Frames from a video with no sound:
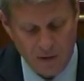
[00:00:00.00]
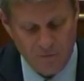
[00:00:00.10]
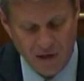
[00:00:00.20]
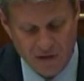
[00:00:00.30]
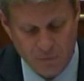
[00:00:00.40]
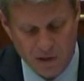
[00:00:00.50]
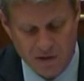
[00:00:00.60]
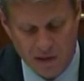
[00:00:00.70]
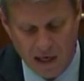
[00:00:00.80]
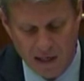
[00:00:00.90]
The Fed's
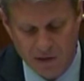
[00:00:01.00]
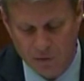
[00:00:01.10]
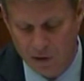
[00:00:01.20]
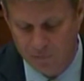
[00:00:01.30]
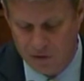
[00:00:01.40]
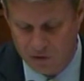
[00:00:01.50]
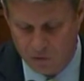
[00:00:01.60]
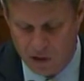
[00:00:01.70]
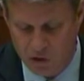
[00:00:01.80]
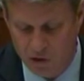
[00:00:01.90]
recent high degree of
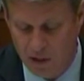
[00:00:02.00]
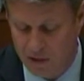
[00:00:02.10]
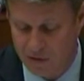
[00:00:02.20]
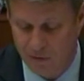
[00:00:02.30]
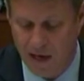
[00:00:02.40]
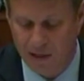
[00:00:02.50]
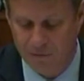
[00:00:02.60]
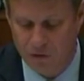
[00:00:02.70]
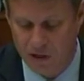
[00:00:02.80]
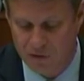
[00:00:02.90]
discretion and its lack
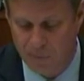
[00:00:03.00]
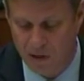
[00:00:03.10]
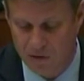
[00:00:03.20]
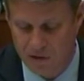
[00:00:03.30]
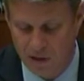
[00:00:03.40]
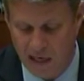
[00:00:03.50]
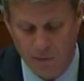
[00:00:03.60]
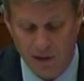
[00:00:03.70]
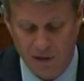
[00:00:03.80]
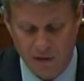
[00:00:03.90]
of transparency in
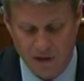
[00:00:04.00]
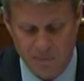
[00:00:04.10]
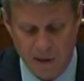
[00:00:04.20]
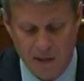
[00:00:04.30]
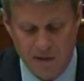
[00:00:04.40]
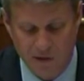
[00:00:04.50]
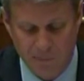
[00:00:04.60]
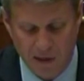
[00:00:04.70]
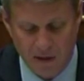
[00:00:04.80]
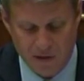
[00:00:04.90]
how it conducts
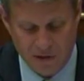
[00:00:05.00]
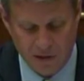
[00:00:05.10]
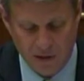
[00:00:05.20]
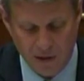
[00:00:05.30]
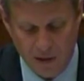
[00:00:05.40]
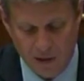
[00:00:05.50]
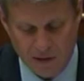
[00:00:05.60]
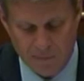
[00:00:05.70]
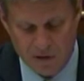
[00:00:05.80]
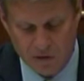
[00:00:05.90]
monetary policy
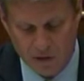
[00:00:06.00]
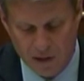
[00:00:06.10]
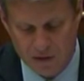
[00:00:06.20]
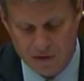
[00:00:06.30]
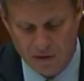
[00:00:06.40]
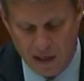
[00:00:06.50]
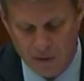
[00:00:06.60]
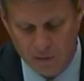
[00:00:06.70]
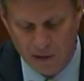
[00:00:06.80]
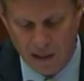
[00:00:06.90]
demonstrates
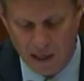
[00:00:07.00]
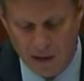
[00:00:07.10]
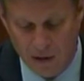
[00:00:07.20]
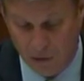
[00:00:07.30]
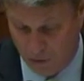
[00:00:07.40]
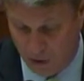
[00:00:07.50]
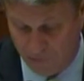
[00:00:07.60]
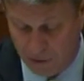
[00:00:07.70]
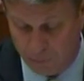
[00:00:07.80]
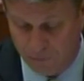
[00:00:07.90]
not only
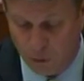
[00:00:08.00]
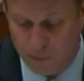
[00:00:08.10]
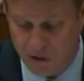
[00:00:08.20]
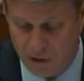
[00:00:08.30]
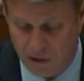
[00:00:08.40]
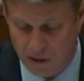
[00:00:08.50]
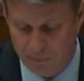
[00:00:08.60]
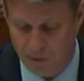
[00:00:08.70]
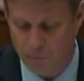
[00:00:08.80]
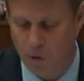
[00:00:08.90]
that reforms are
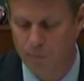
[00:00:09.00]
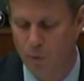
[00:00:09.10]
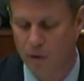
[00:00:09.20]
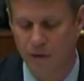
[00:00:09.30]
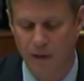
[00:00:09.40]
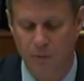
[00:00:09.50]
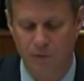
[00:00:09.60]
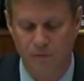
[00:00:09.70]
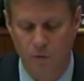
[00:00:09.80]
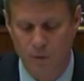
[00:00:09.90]
needed, but more important, that
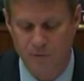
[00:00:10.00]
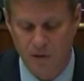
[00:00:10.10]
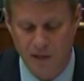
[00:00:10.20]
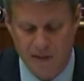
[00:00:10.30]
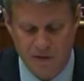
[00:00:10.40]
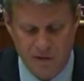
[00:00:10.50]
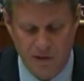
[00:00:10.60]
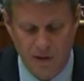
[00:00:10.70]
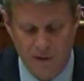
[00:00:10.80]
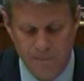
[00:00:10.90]
reforms are
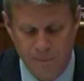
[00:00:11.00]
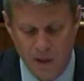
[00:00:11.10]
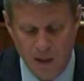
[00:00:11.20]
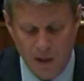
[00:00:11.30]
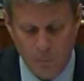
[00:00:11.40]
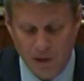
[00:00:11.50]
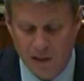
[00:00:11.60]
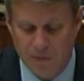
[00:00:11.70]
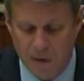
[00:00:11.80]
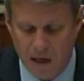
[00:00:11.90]
necessary. We
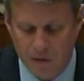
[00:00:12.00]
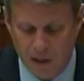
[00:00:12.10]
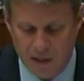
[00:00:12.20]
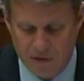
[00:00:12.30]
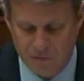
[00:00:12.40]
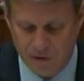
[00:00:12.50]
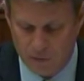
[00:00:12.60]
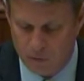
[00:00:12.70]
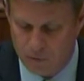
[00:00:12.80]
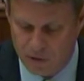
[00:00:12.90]
need to modernize the
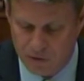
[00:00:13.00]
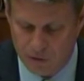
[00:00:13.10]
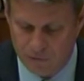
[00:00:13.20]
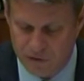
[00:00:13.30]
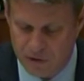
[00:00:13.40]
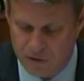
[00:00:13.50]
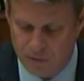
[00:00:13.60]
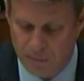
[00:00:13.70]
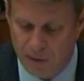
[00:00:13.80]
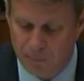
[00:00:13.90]
Federal Reserve
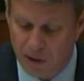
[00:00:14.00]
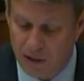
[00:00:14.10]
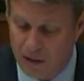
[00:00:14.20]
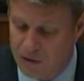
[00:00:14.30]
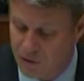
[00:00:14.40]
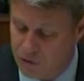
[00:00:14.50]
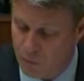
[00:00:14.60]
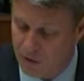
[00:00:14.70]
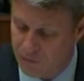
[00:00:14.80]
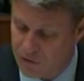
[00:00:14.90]
System and bring it into the
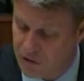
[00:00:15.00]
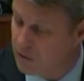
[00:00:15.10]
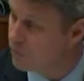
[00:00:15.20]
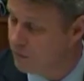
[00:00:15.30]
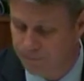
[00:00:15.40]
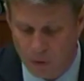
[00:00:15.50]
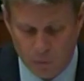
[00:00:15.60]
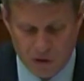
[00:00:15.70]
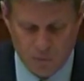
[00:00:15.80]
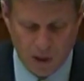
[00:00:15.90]
21st century,
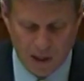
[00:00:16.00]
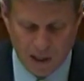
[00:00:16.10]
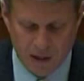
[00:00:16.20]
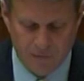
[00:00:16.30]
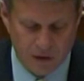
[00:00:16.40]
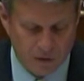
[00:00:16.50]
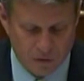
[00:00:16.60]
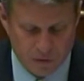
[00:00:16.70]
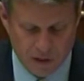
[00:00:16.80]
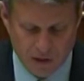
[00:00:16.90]
which is why I have
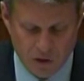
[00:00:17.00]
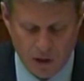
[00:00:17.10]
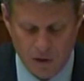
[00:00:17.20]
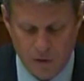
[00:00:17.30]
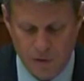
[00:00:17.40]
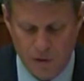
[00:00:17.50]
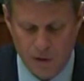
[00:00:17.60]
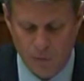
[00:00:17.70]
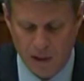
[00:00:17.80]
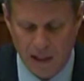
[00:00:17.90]
introduced H.R.
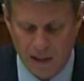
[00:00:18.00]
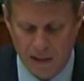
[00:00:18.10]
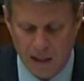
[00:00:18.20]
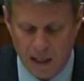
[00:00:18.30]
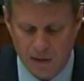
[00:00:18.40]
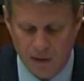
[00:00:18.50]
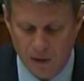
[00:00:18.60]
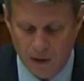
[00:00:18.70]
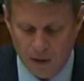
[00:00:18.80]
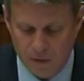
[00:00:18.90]
3189,
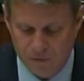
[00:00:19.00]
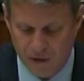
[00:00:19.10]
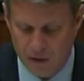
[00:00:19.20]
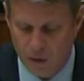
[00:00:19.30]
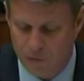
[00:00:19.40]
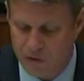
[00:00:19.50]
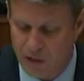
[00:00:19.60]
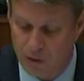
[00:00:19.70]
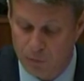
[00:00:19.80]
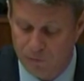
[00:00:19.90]
the Fed
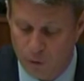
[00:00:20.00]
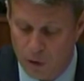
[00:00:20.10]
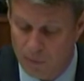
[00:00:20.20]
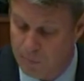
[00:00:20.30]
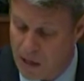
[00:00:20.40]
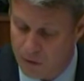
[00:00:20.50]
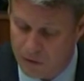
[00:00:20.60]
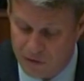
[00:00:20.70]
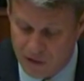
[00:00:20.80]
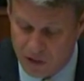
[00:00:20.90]
Oversight Reform and
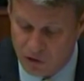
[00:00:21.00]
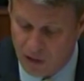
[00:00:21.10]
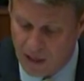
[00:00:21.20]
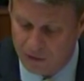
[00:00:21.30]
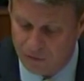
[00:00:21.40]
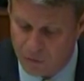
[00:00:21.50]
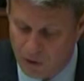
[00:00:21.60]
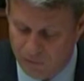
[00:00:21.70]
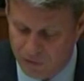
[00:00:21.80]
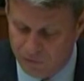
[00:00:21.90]
Modernization Act of
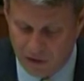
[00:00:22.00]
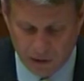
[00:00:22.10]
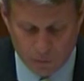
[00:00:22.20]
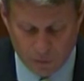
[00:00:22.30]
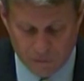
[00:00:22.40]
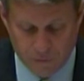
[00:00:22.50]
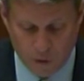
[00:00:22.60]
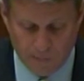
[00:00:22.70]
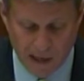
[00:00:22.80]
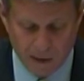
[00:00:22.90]
2015, or the
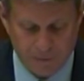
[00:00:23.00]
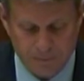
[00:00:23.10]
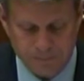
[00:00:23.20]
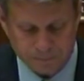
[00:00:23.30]
FORM Act.